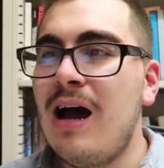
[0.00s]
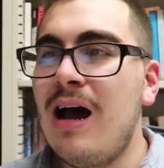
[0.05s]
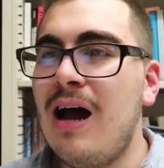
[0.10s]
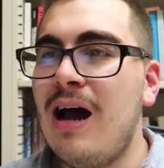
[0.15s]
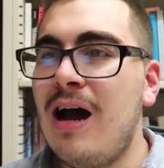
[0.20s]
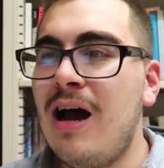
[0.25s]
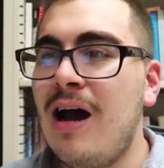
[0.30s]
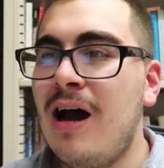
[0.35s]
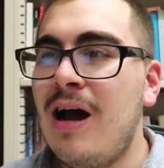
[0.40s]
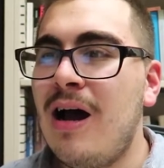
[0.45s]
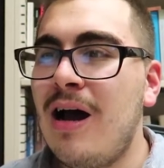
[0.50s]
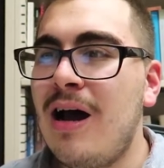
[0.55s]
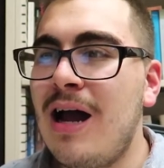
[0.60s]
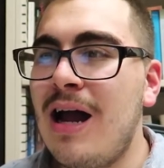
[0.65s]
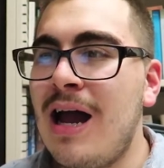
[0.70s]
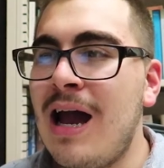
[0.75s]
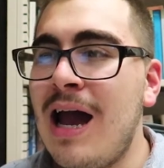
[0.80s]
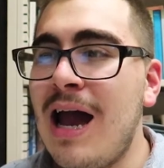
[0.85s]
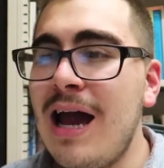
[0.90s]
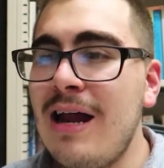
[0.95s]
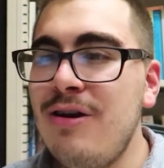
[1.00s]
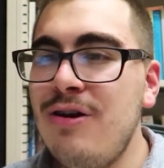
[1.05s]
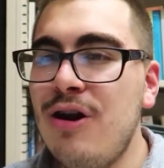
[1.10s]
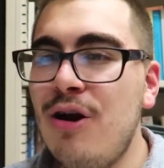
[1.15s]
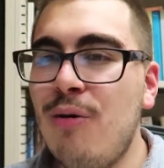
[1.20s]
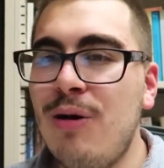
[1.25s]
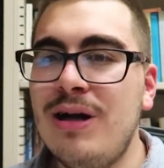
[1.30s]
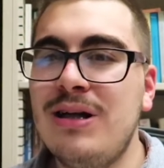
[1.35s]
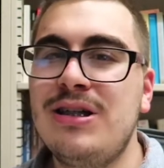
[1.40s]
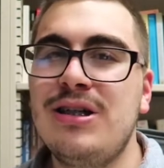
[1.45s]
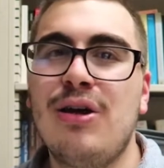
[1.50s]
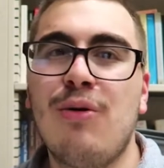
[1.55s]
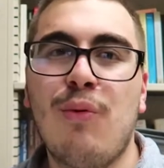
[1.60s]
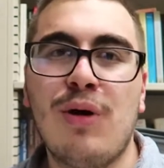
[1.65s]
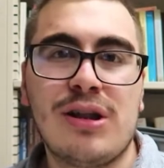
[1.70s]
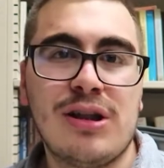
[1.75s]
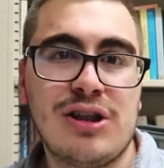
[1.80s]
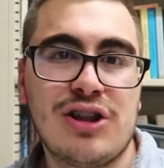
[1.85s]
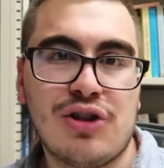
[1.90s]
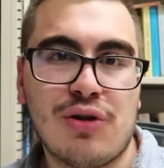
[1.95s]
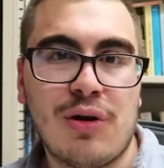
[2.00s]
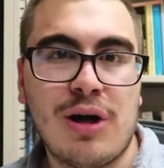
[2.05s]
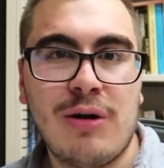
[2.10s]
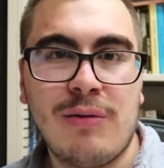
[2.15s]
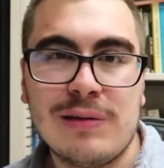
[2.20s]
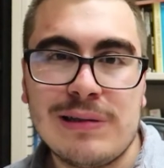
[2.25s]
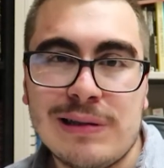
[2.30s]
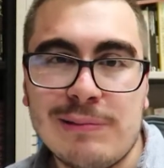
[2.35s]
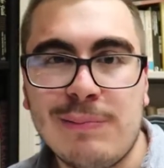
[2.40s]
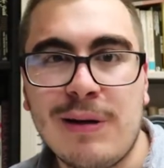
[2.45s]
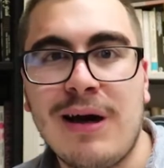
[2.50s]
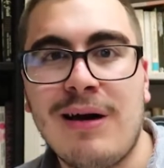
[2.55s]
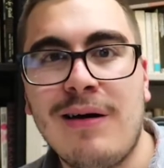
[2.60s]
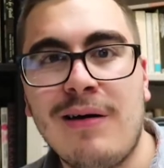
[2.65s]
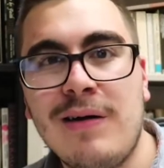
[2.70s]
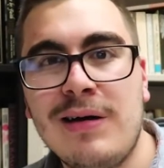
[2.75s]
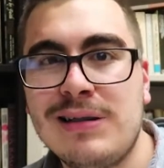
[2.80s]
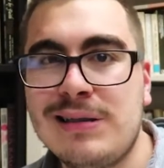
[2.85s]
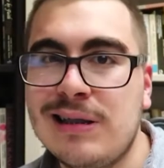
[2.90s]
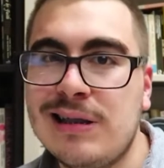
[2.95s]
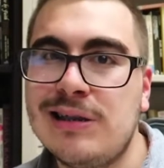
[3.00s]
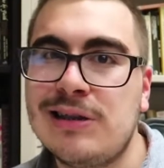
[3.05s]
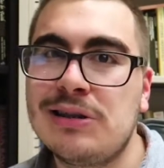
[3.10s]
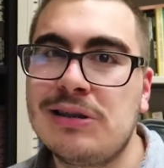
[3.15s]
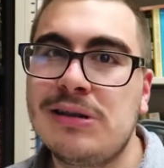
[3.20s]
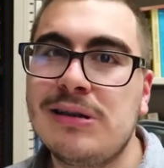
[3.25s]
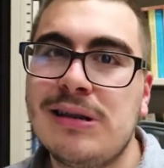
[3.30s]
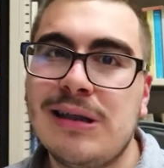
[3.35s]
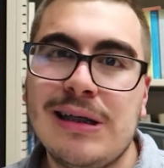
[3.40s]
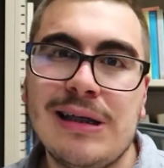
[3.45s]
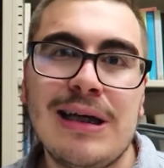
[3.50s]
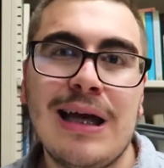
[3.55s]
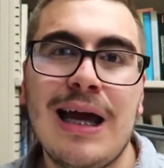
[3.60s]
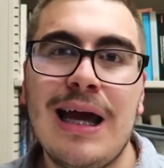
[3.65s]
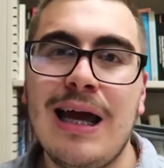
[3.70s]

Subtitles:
I had no idea what the story was about, essentially.